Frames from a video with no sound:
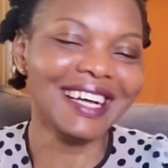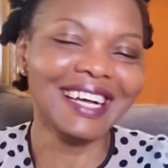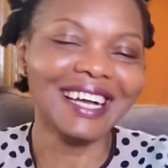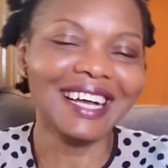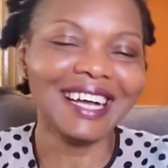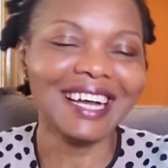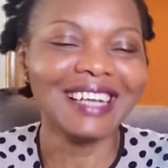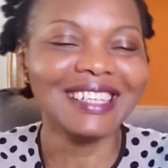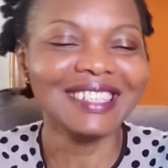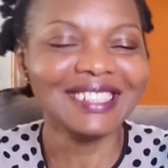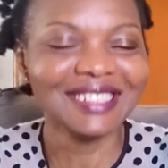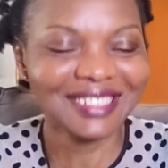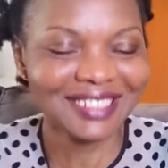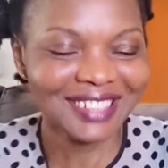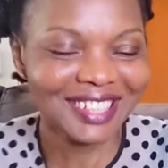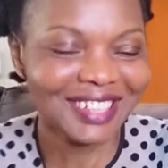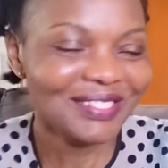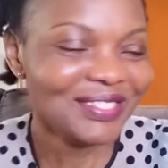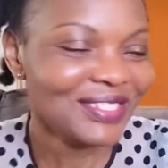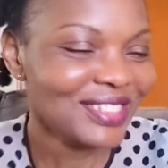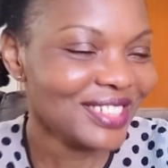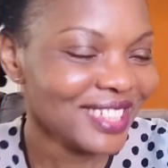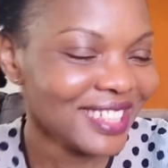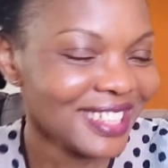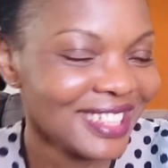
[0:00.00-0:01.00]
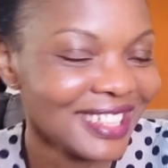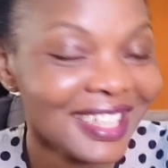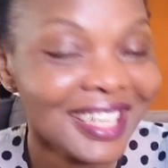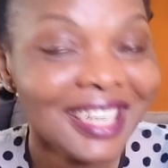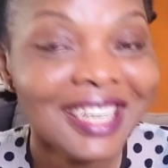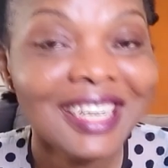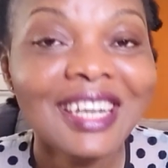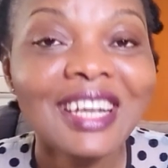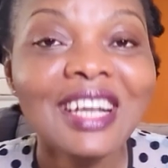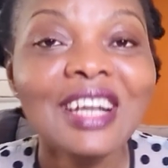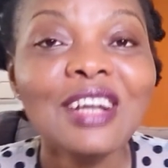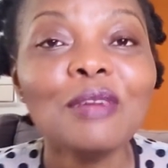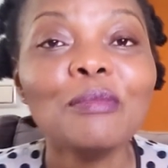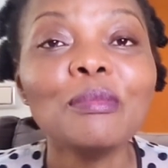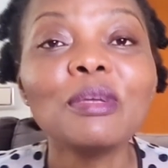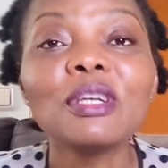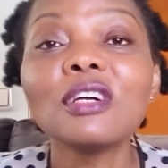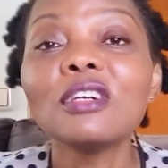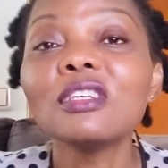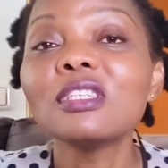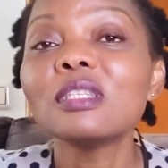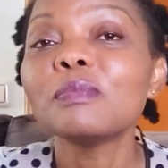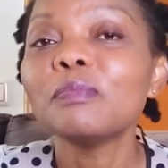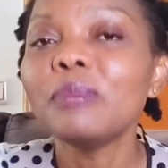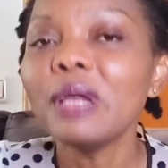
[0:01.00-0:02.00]
I know, I'm joking.
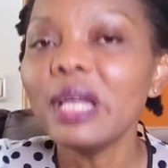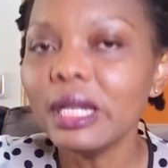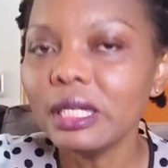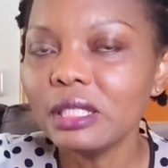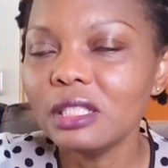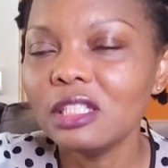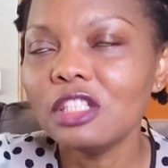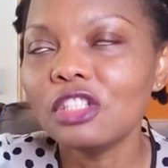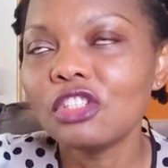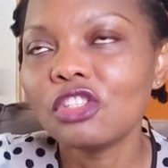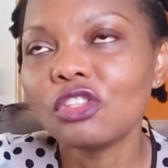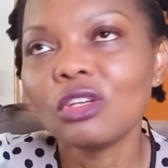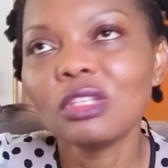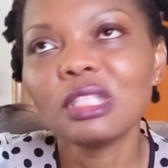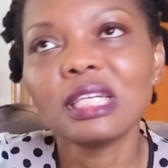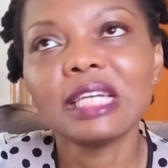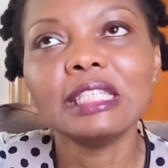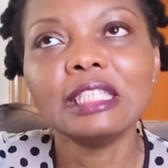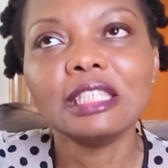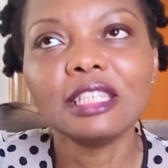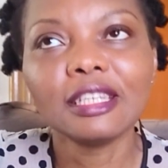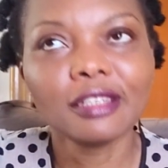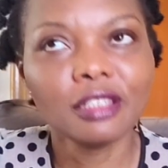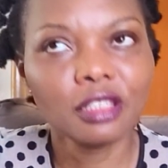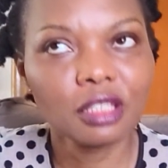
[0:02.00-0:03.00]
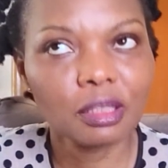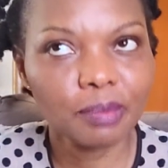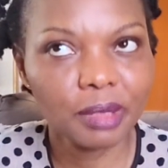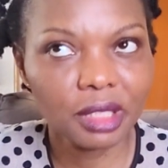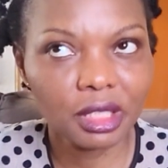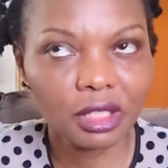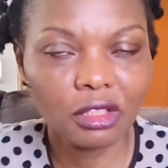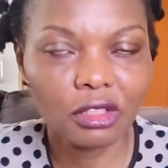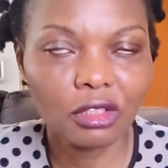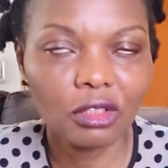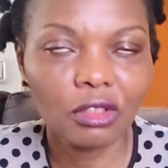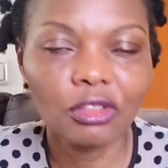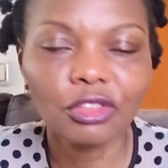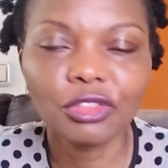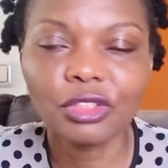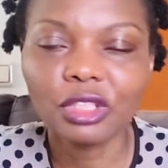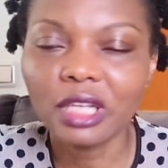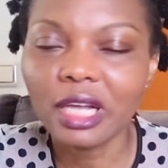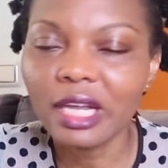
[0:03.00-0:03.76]
Because Spain is not an English-speaking country.